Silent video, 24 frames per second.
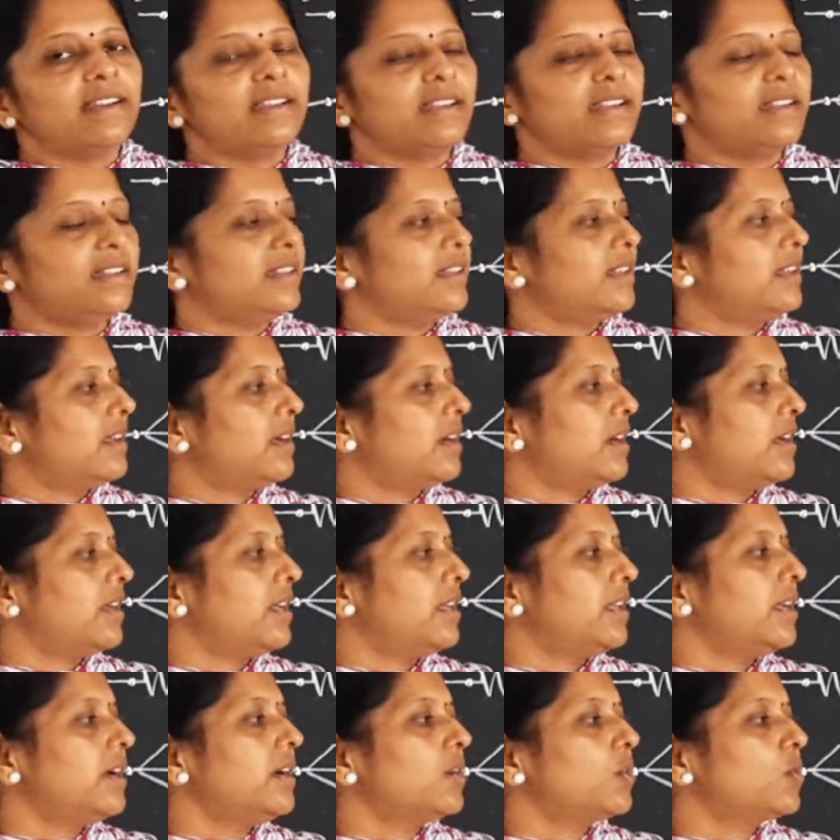
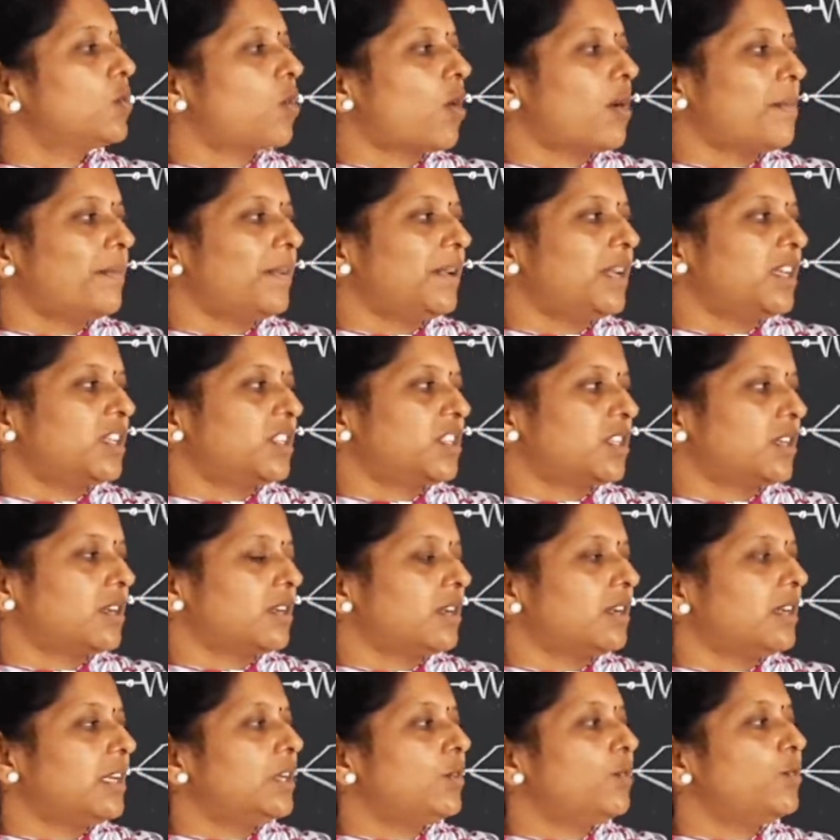in a combination
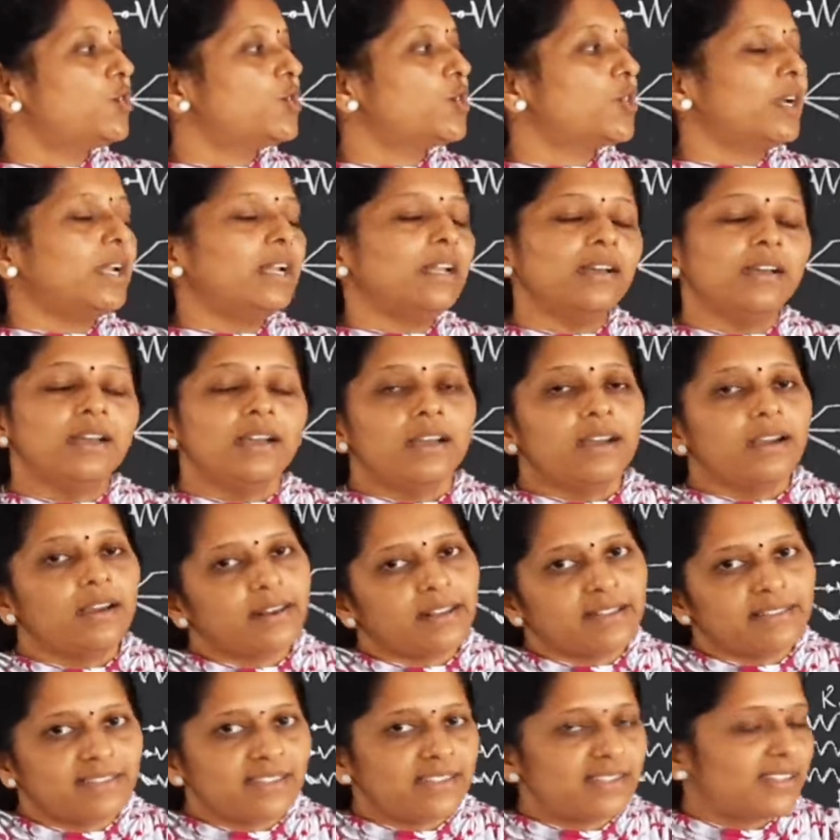individual
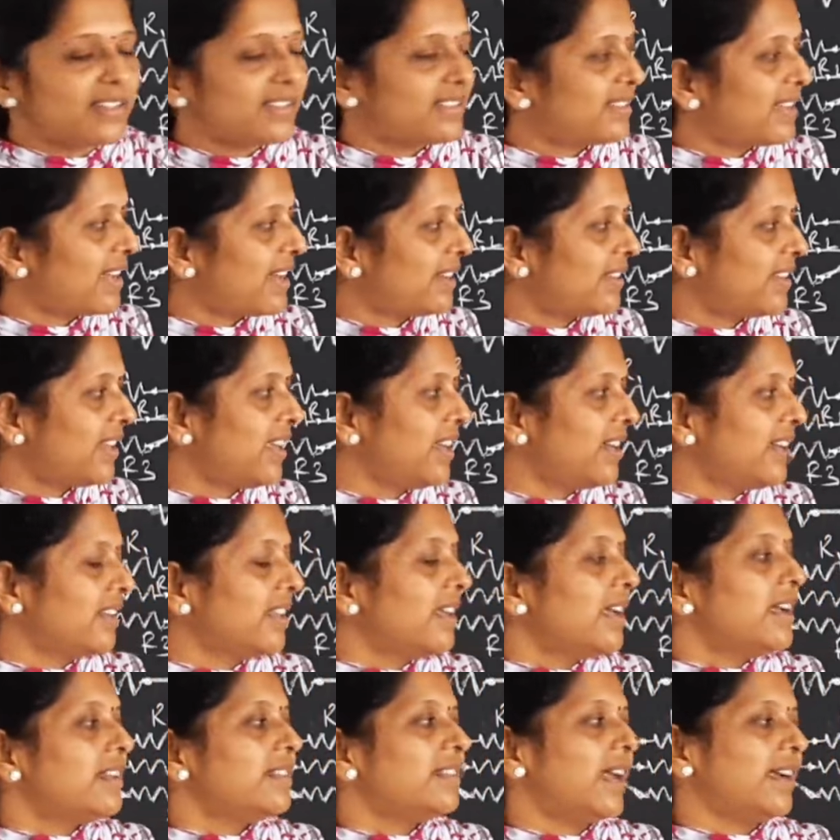resistors are
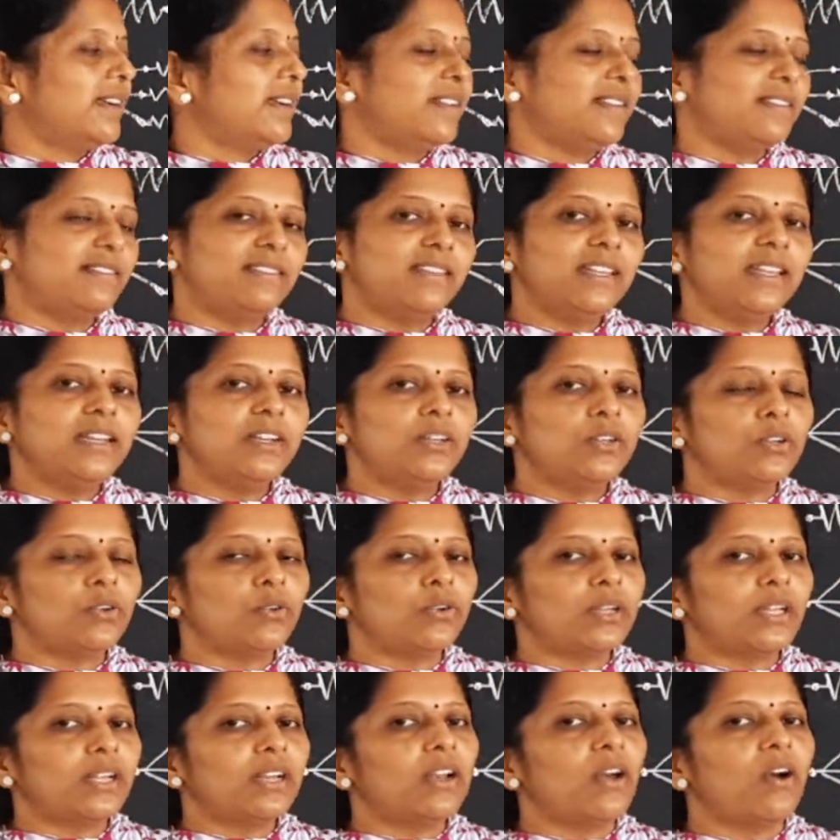there, that is the
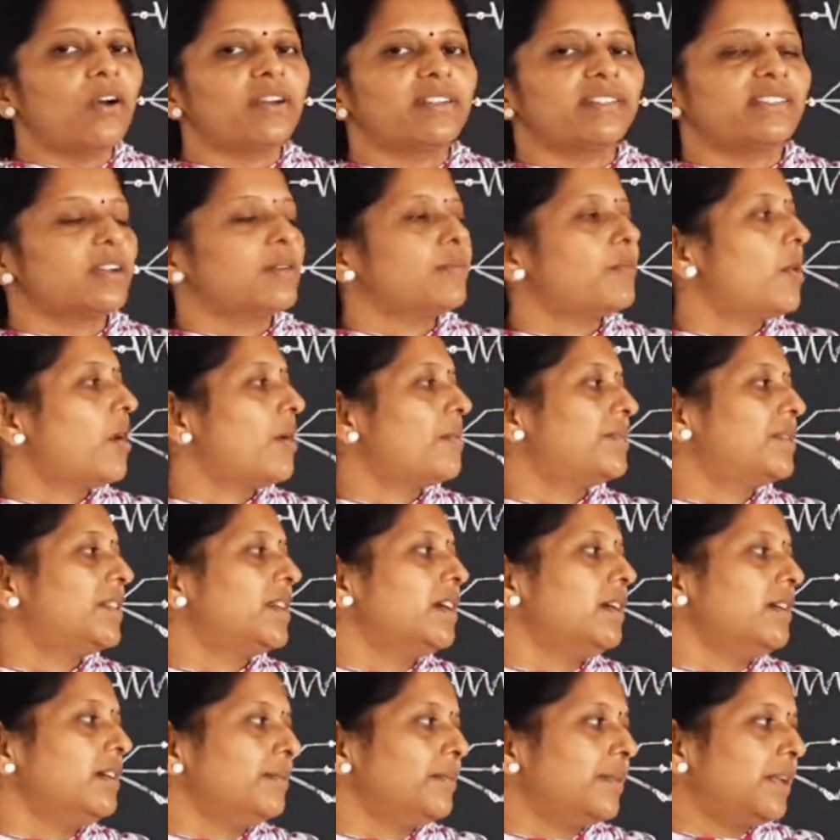total or sum of
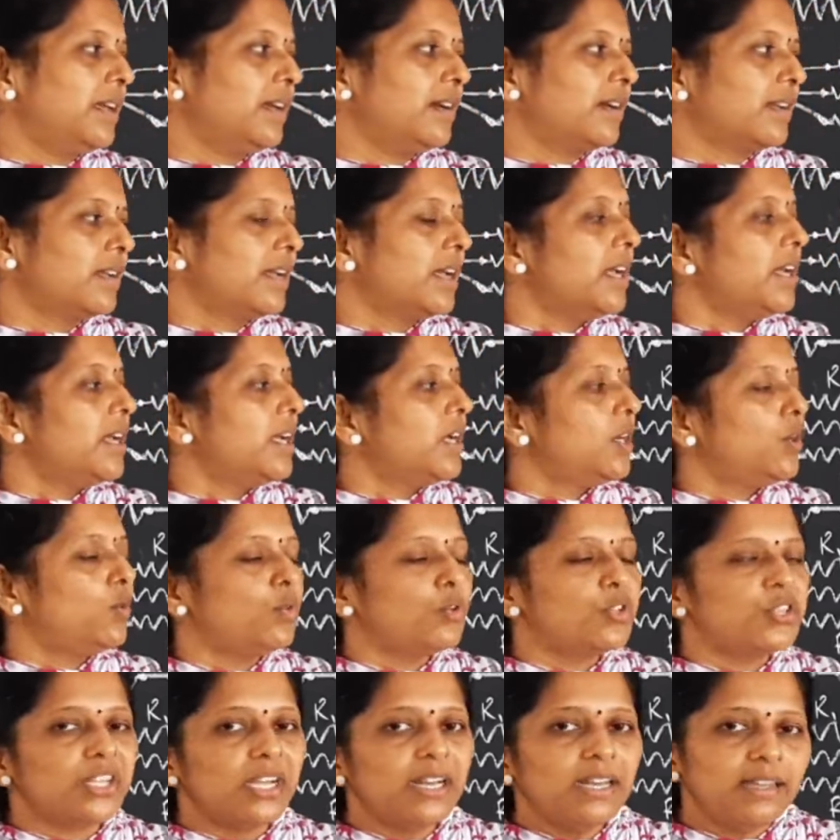the here
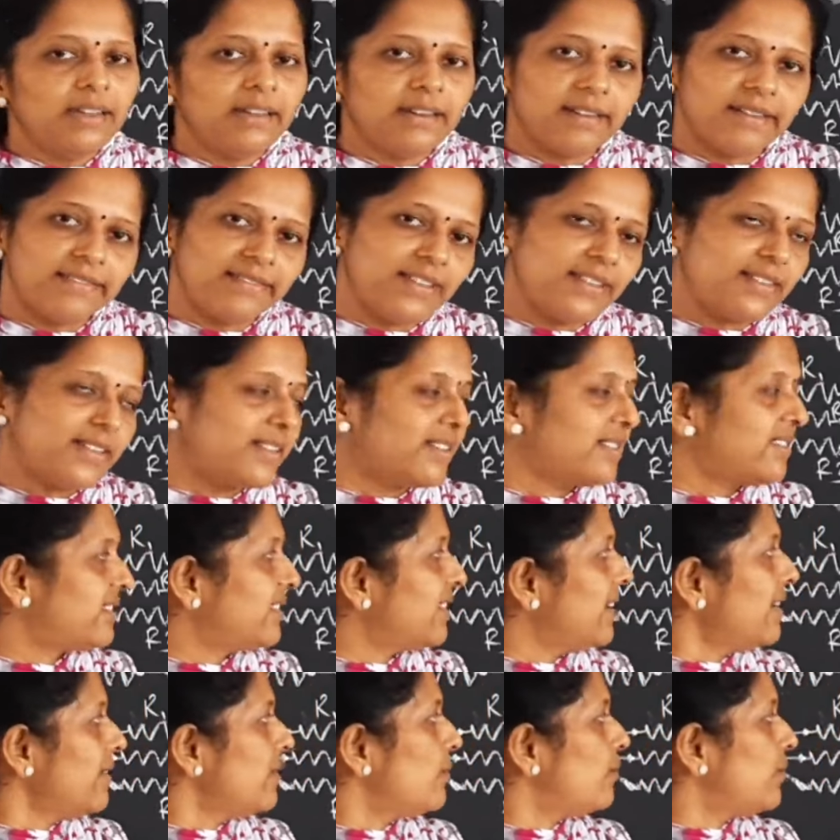individual
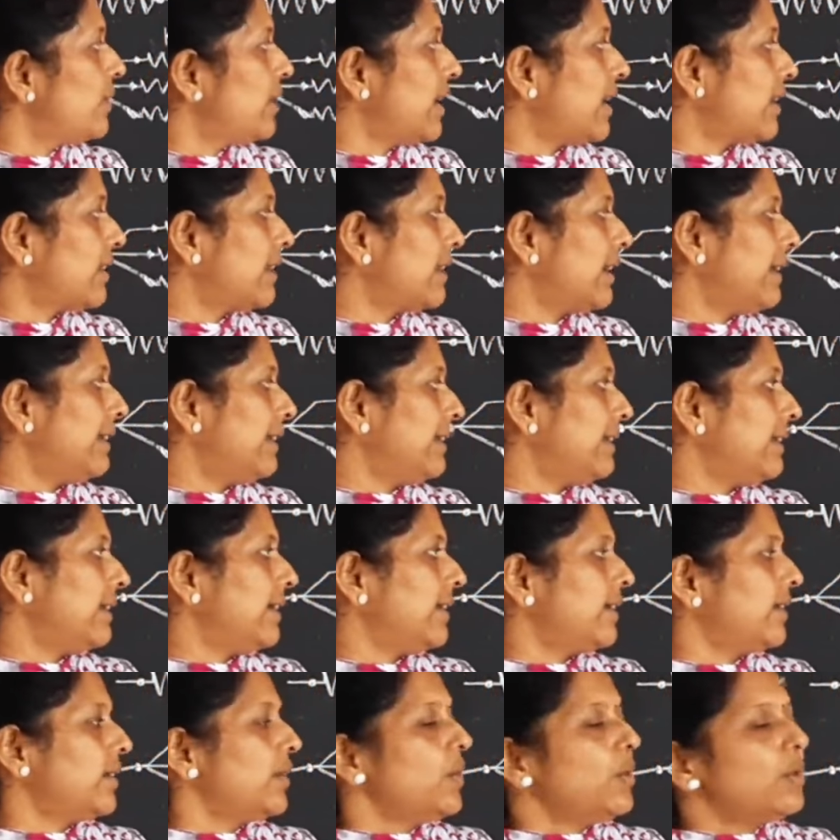resistance we are getting
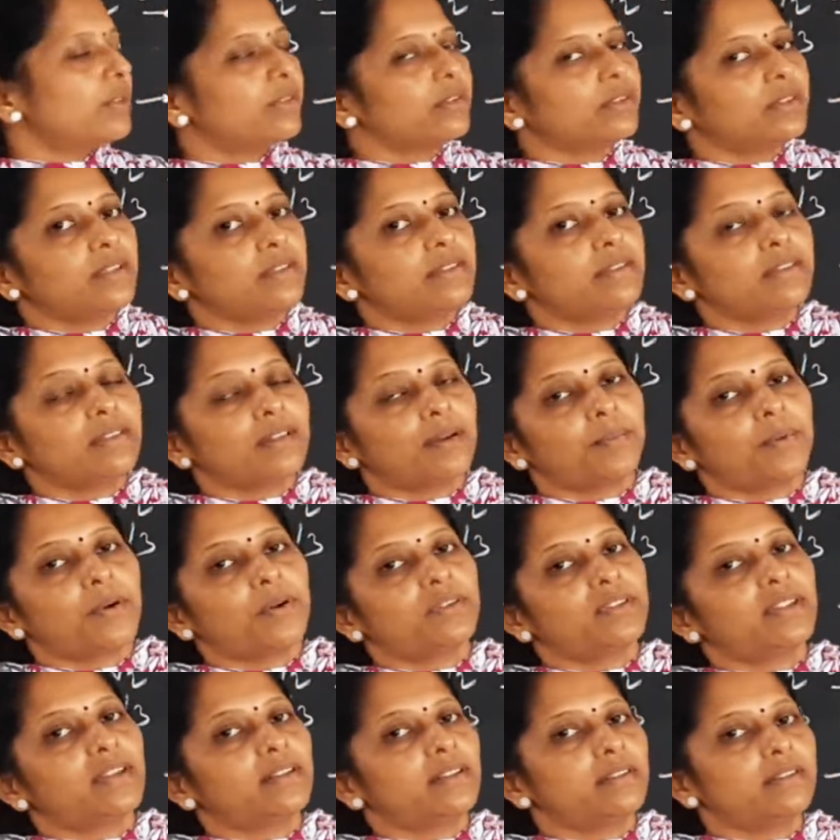here. So this is
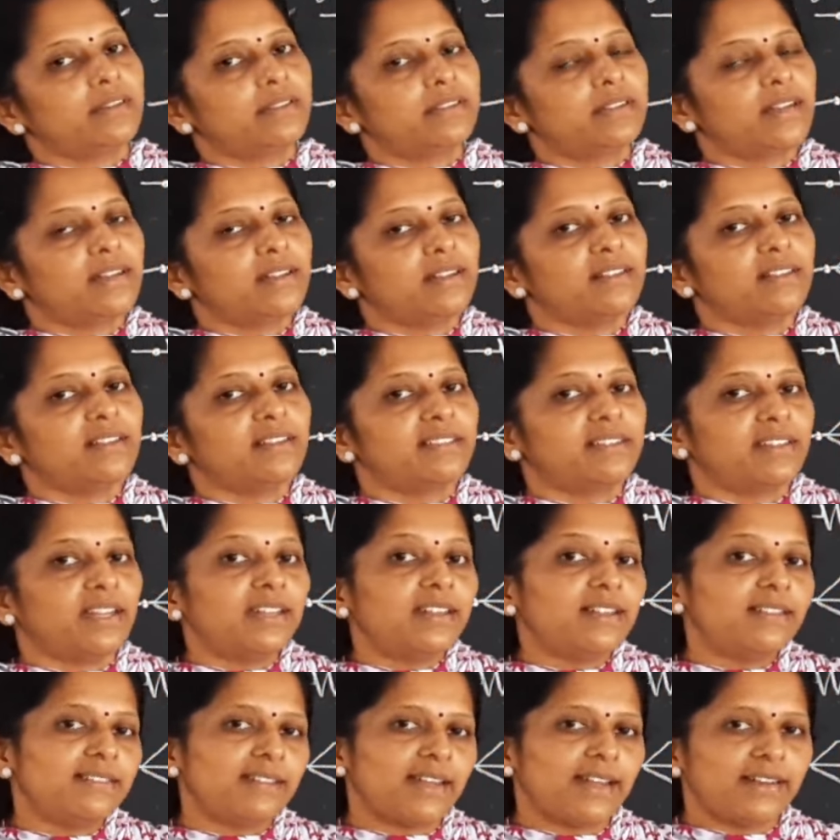about the resistor in a
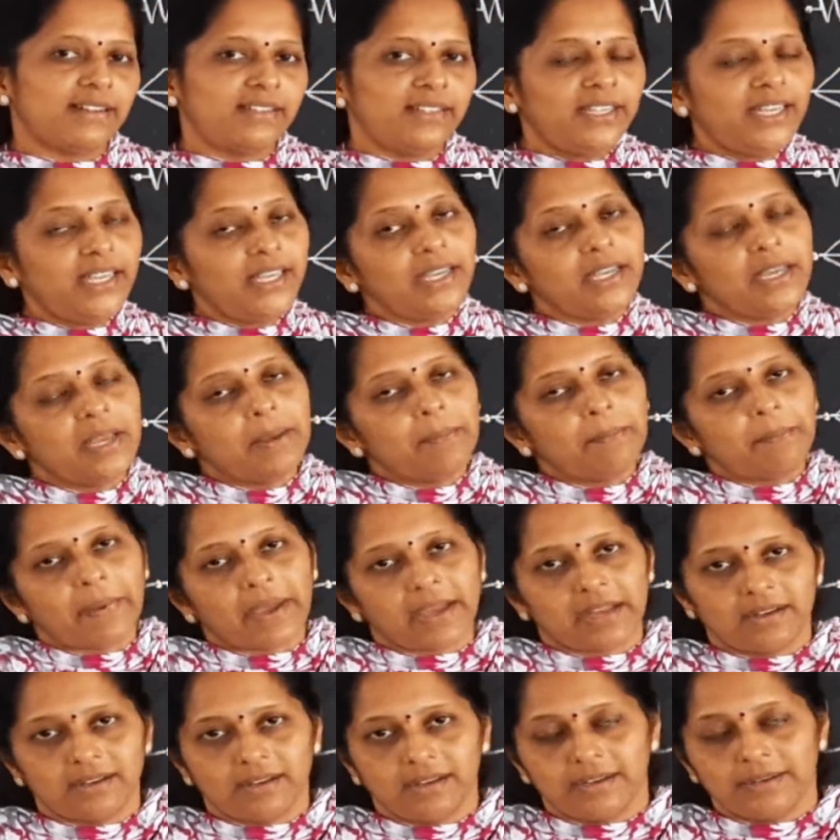series and the
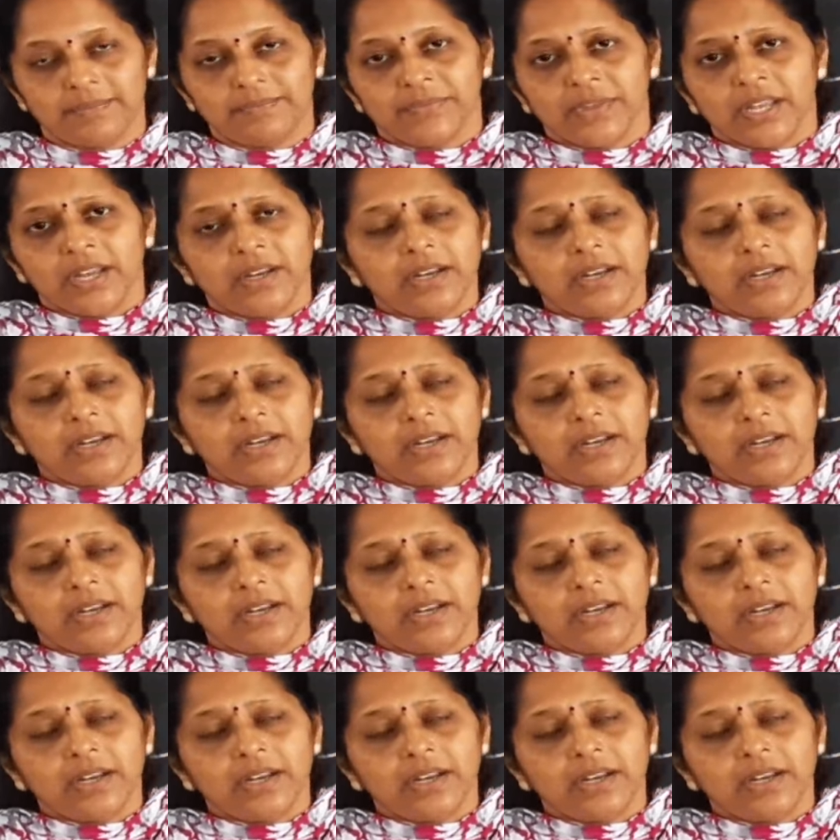parallel.